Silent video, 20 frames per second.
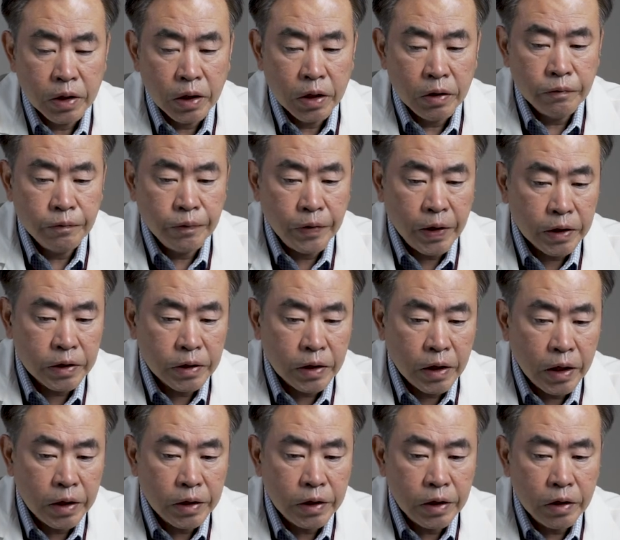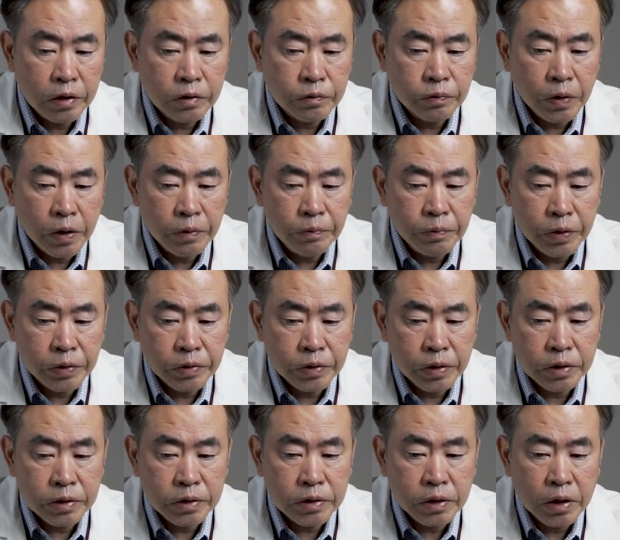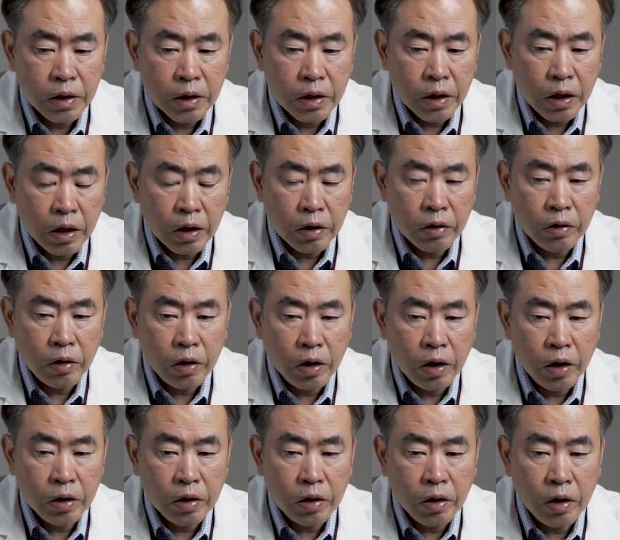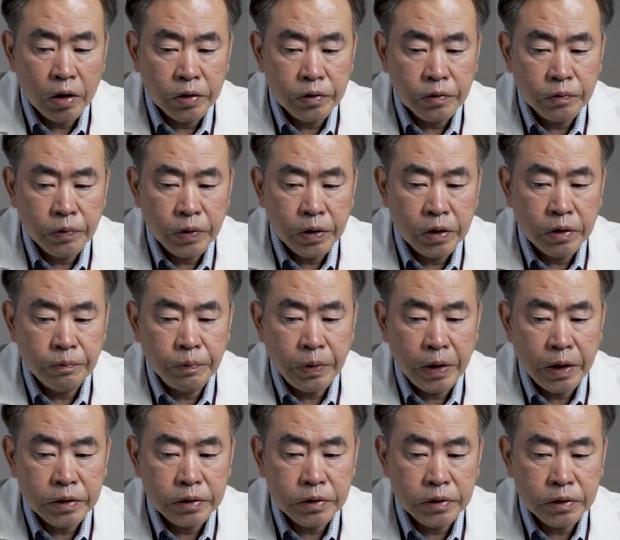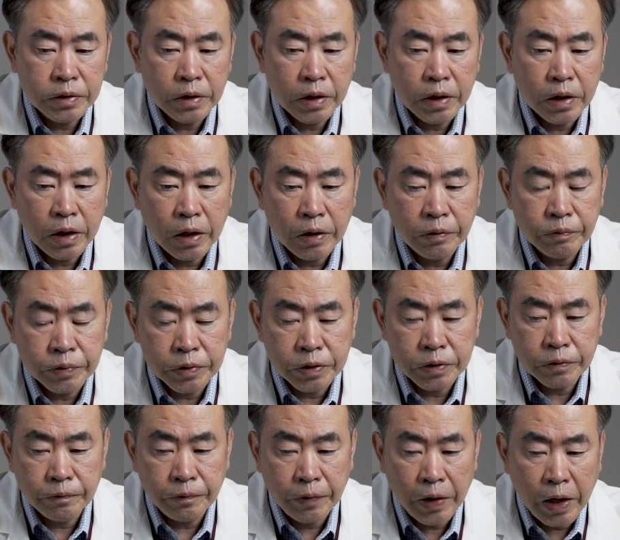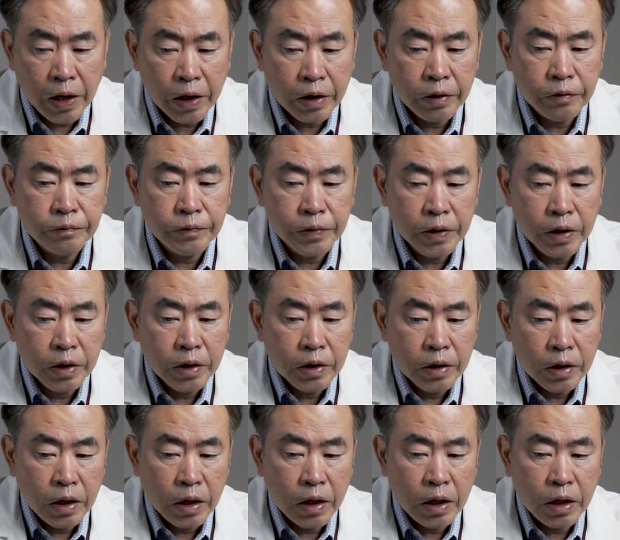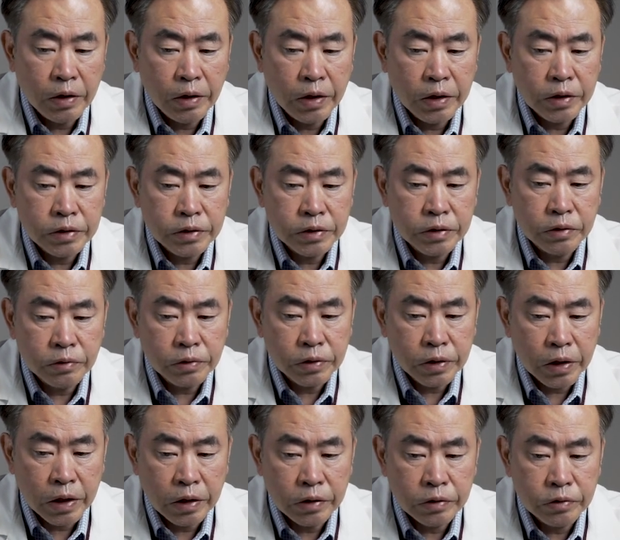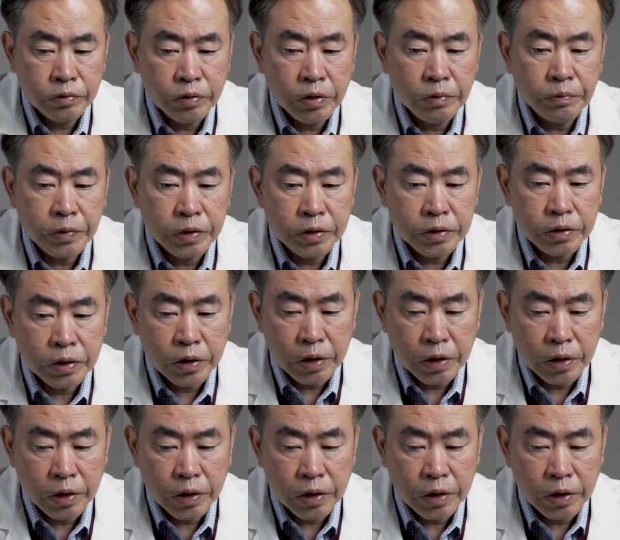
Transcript: In fact, the IDH1 mutants are all 3 of the patients that have survived and still getting treatments.